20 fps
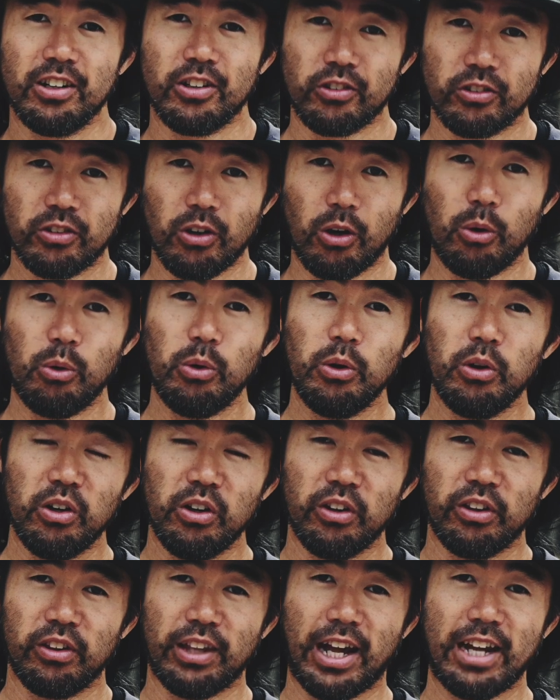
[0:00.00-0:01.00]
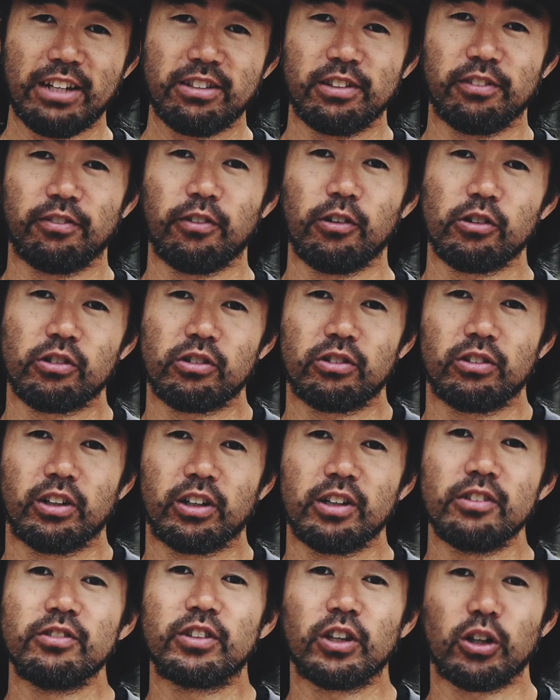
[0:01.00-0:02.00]
So that's the first
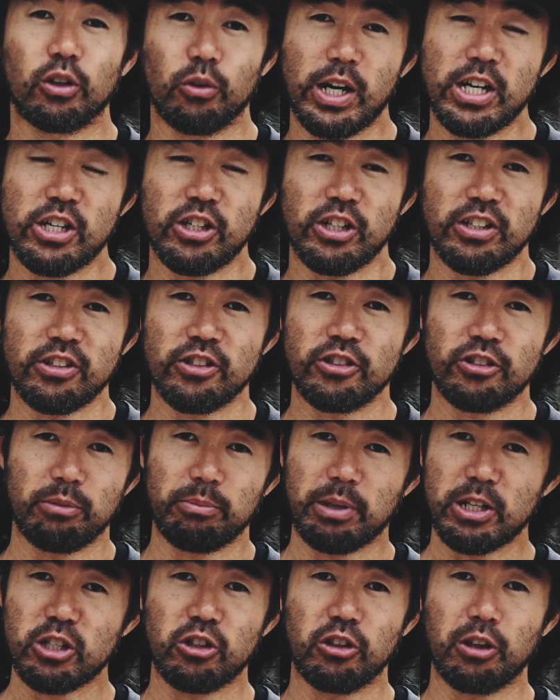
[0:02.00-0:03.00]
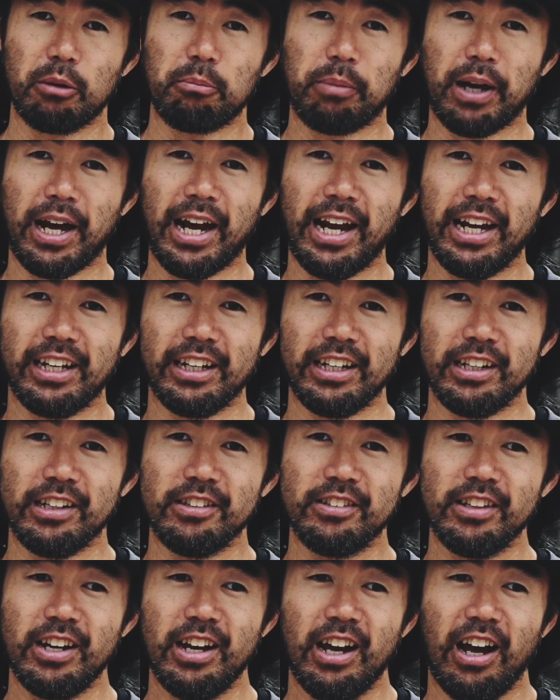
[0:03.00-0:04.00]
consideration, just to make sure the bag
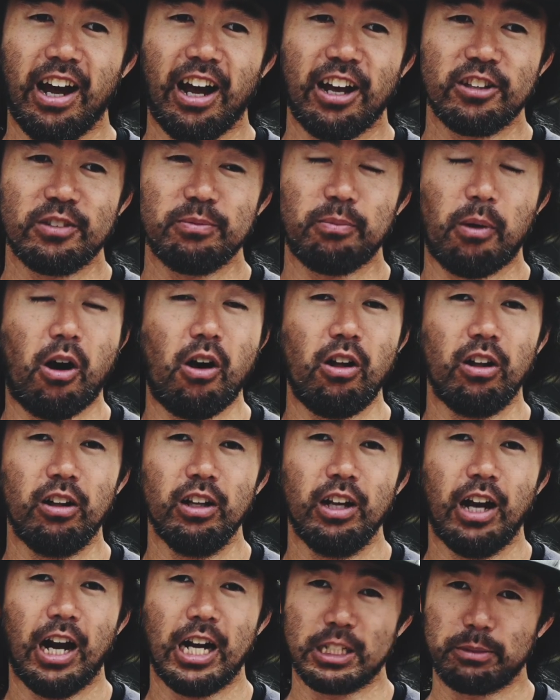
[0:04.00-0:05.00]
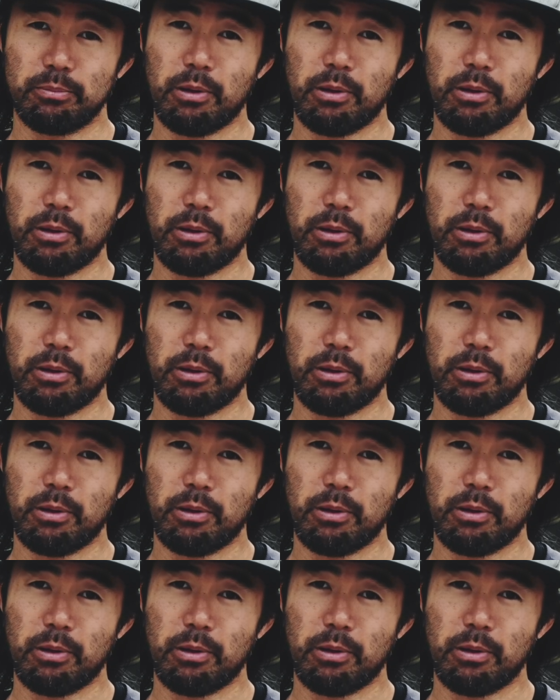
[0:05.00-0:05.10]
is as small as